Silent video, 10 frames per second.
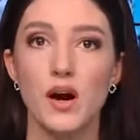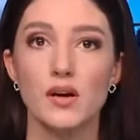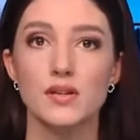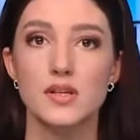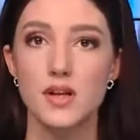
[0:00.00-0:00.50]

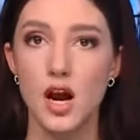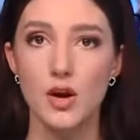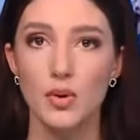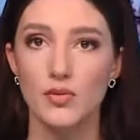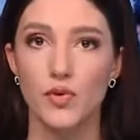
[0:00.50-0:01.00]

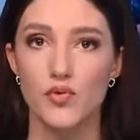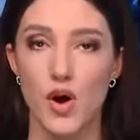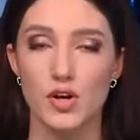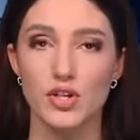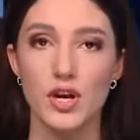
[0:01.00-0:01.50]
undesirable for
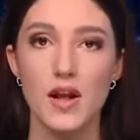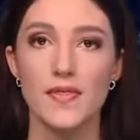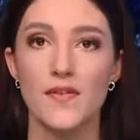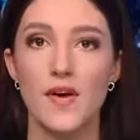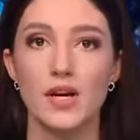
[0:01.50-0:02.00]
Russia
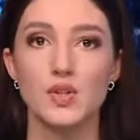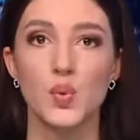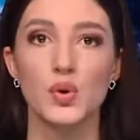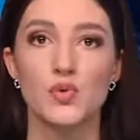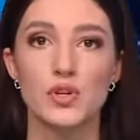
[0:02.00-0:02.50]
and the West
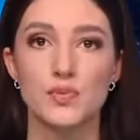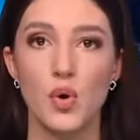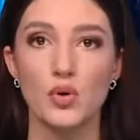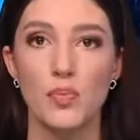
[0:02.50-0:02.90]
would respond